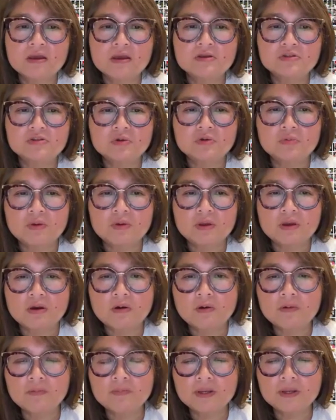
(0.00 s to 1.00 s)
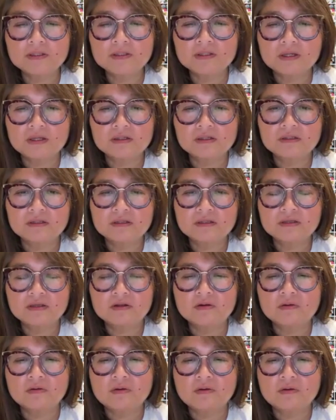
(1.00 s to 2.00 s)
So we're hoping that,
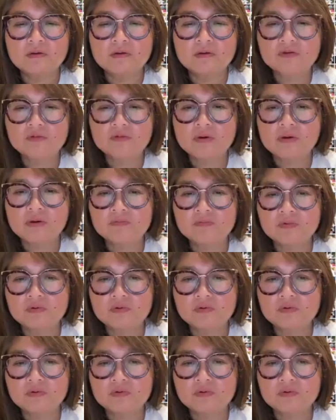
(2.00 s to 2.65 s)
everyone